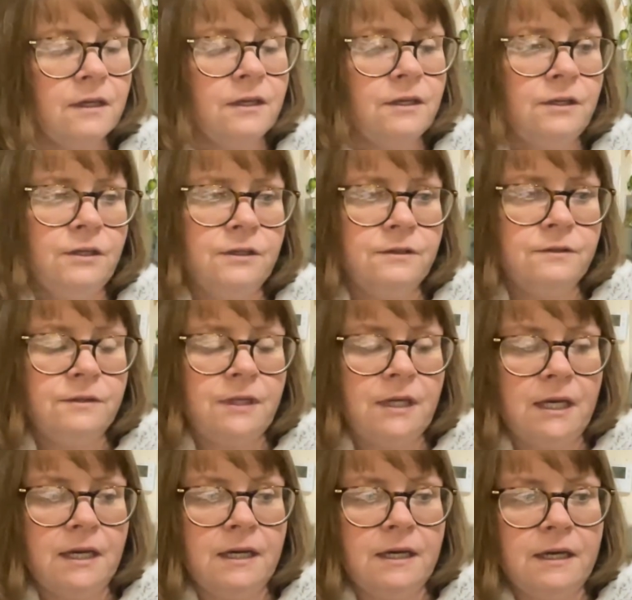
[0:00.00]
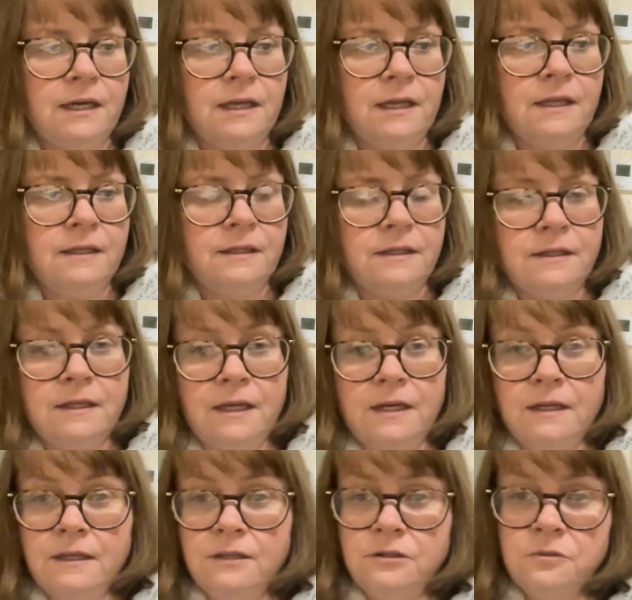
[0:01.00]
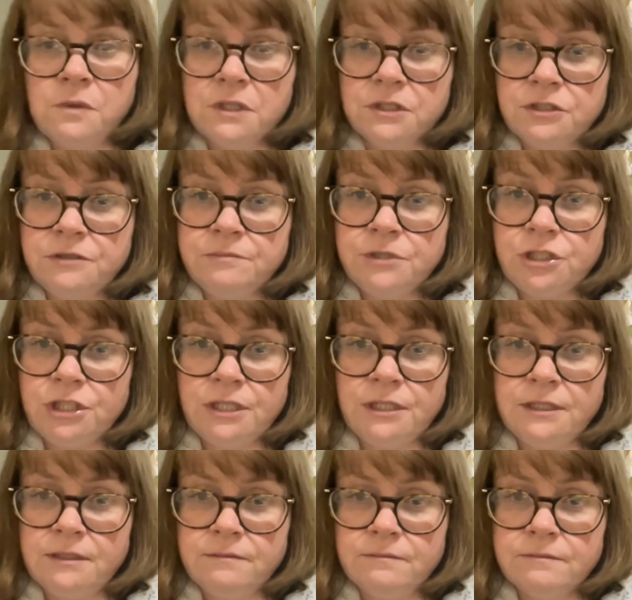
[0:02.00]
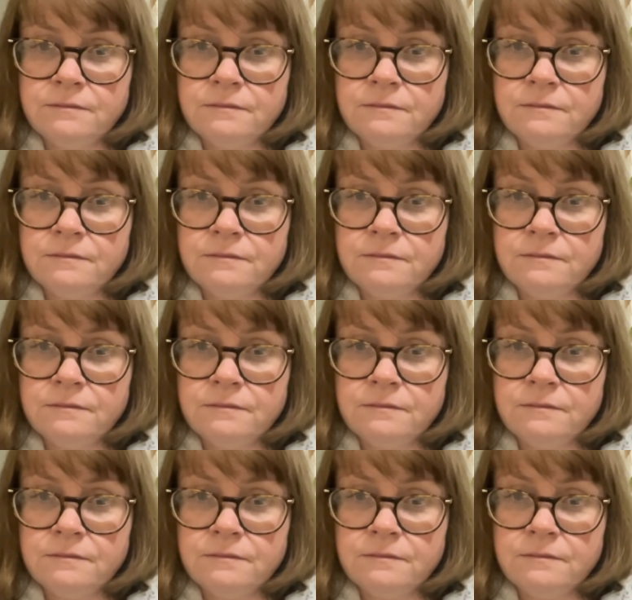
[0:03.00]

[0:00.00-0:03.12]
You can get it in your washing machine.